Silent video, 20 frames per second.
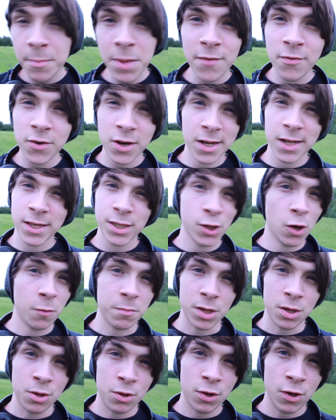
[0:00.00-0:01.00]
I'm never gonna
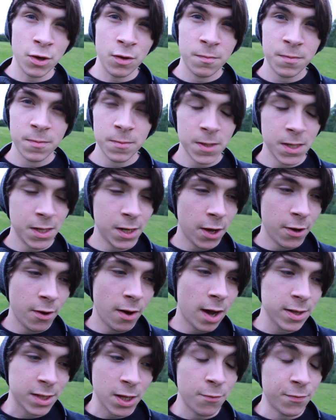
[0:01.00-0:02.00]
stop YouTube, you know.
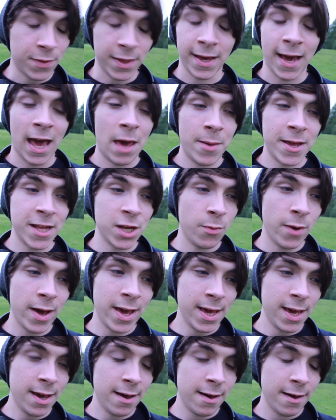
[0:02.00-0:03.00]
I don't think I am
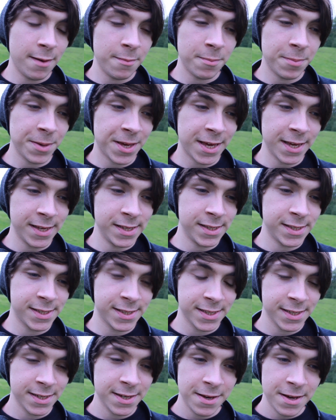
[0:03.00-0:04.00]
anyway,
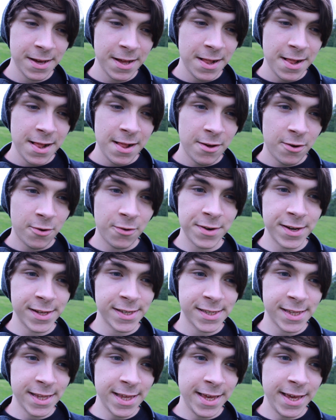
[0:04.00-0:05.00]
because
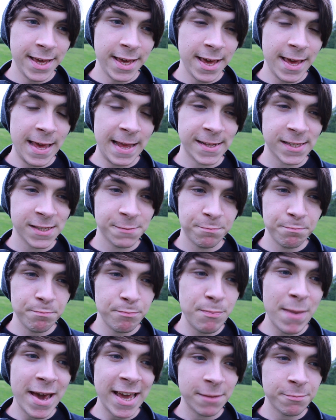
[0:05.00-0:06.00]
honestly, it's
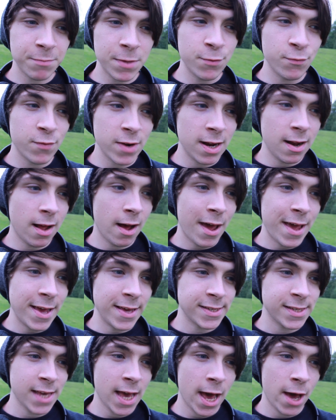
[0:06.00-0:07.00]
made me
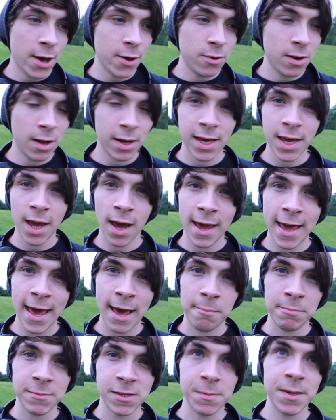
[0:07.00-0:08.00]
realise how lucky I
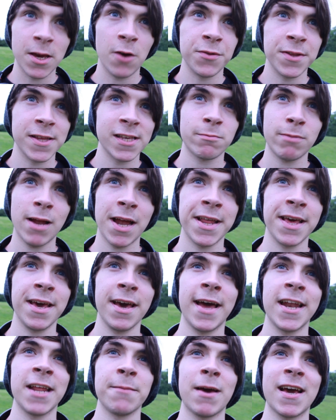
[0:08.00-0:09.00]
am to be on this
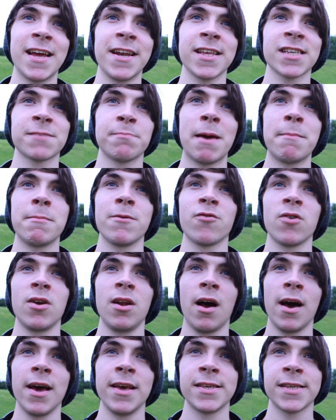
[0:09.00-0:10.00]
planet, and it's made me
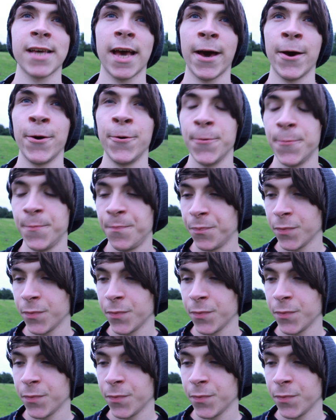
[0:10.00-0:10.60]
realise how